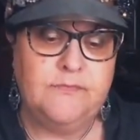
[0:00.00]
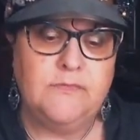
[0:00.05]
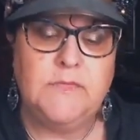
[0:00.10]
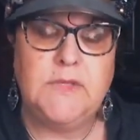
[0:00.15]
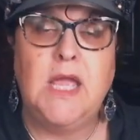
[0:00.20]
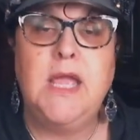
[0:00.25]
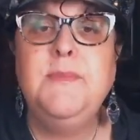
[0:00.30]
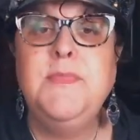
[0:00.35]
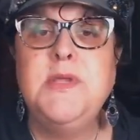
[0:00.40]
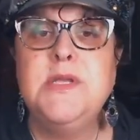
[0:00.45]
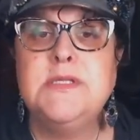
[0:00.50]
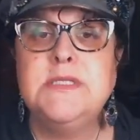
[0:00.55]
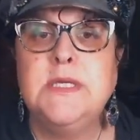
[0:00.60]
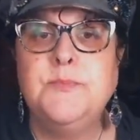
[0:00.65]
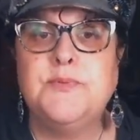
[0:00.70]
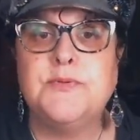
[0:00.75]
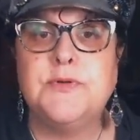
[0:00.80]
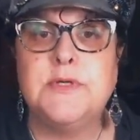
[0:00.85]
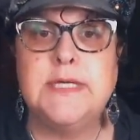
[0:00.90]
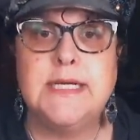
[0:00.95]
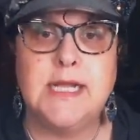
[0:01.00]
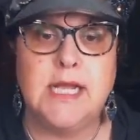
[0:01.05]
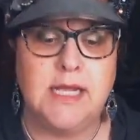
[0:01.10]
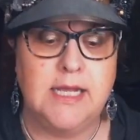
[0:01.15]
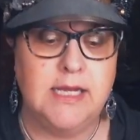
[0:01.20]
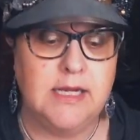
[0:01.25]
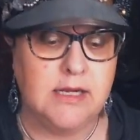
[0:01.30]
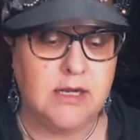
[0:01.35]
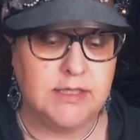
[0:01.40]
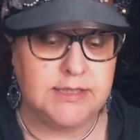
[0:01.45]
I'm using
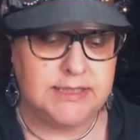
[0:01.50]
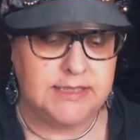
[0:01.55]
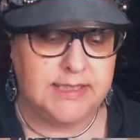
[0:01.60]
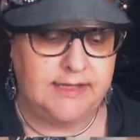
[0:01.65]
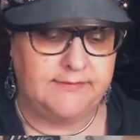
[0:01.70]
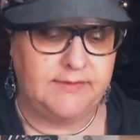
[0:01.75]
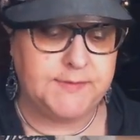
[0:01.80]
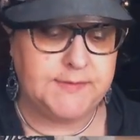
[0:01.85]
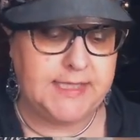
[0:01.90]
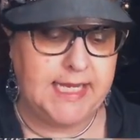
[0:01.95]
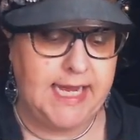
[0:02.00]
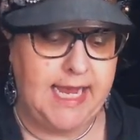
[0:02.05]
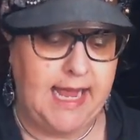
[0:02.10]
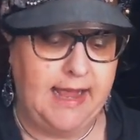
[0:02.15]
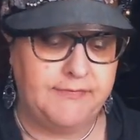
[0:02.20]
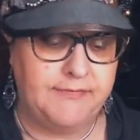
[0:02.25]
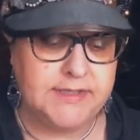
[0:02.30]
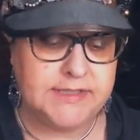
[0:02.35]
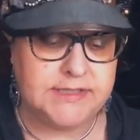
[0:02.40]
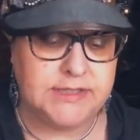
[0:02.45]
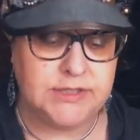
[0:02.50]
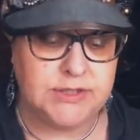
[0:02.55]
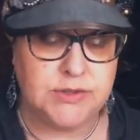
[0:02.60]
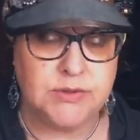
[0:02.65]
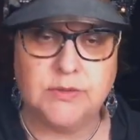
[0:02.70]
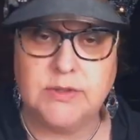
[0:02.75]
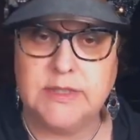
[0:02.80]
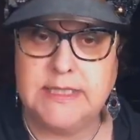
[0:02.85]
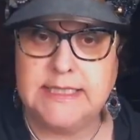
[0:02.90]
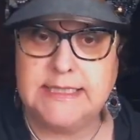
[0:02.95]
Precut cards and envelopes. They have this
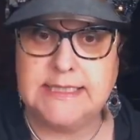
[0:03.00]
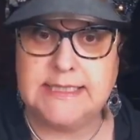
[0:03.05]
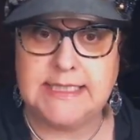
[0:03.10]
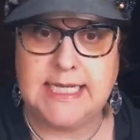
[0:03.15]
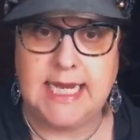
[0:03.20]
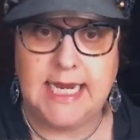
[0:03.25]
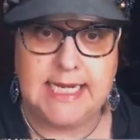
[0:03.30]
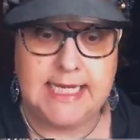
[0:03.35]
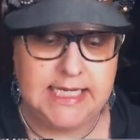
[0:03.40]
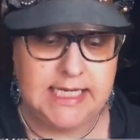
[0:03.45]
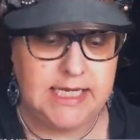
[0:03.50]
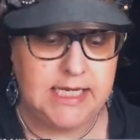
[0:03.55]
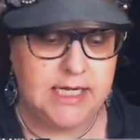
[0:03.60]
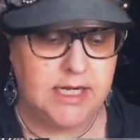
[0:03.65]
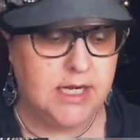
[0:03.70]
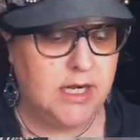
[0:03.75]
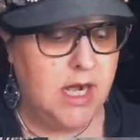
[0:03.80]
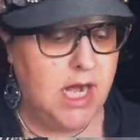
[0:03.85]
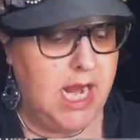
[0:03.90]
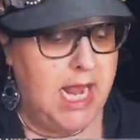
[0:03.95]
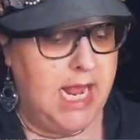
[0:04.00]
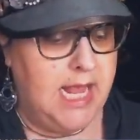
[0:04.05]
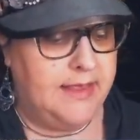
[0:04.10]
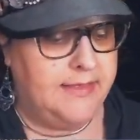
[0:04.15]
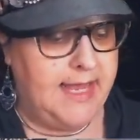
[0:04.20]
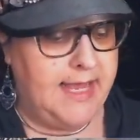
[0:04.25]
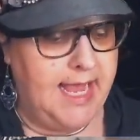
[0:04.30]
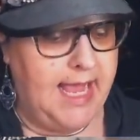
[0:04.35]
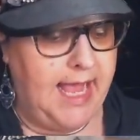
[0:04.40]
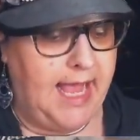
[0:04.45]
assorted set here.
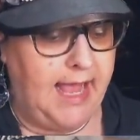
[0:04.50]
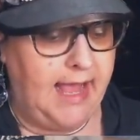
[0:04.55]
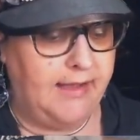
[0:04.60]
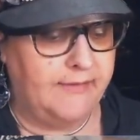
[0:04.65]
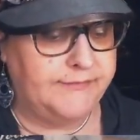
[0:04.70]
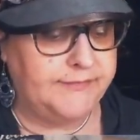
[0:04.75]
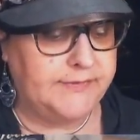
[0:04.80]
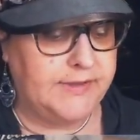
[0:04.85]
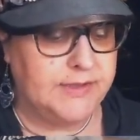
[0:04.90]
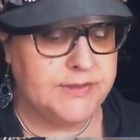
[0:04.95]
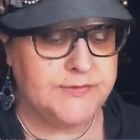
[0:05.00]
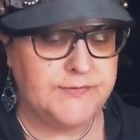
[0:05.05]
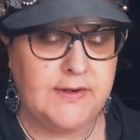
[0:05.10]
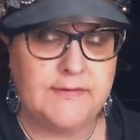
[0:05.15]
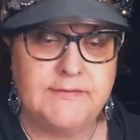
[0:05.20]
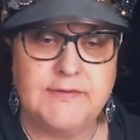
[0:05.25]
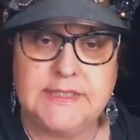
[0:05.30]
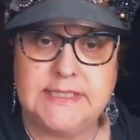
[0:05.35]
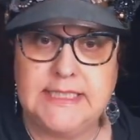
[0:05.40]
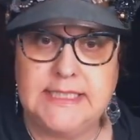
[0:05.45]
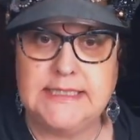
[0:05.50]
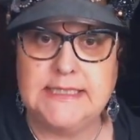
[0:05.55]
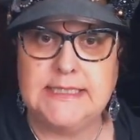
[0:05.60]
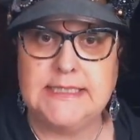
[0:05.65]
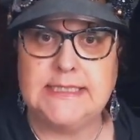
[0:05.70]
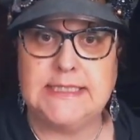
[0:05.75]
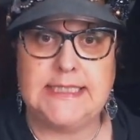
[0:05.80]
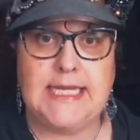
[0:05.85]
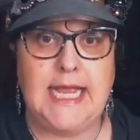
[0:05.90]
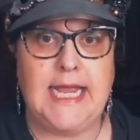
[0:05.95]
They have Flowers for Every Season
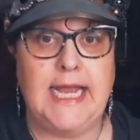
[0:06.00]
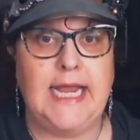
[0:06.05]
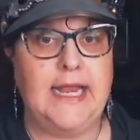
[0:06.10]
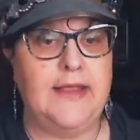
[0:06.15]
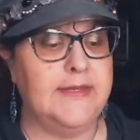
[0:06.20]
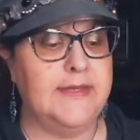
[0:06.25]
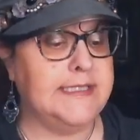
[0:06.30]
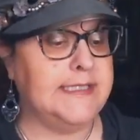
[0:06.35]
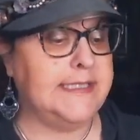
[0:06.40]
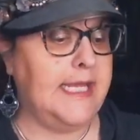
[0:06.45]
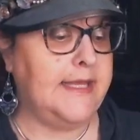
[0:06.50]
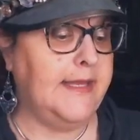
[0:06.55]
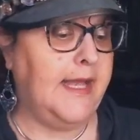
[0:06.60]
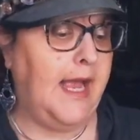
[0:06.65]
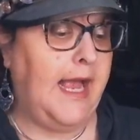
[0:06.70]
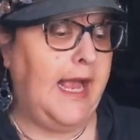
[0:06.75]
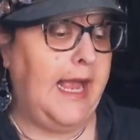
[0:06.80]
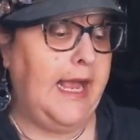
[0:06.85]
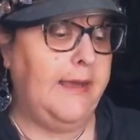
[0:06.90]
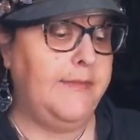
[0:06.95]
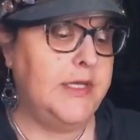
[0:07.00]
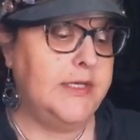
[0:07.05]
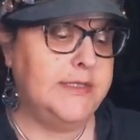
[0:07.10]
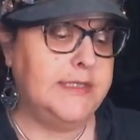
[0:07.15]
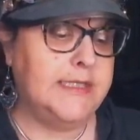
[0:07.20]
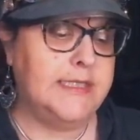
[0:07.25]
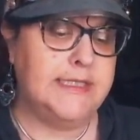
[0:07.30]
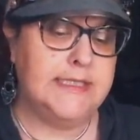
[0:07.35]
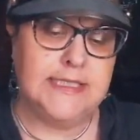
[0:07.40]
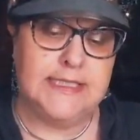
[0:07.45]
set, and the set that I'm
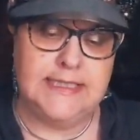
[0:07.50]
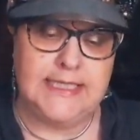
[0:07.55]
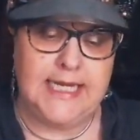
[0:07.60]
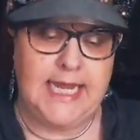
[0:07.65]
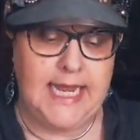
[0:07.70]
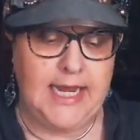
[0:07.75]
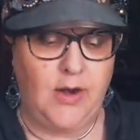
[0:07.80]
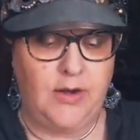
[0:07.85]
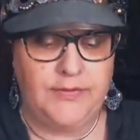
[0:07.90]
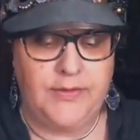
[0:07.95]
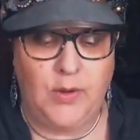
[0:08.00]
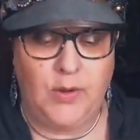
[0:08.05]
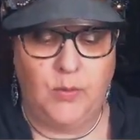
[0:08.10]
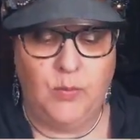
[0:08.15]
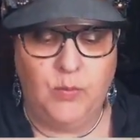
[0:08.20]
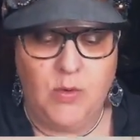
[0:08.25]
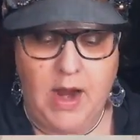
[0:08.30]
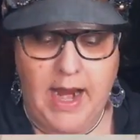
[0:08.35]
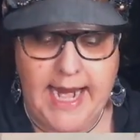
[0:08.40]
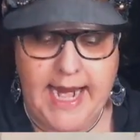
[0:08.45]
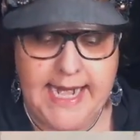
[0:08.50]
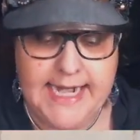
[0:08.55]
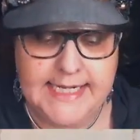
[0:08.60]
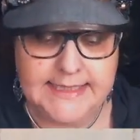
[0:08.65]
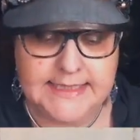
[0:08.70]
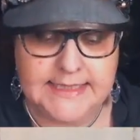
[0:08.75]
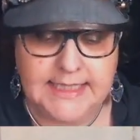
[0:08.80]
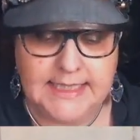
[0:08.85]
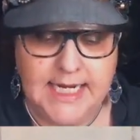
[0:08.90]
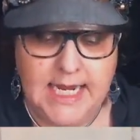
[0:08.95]
using today are the white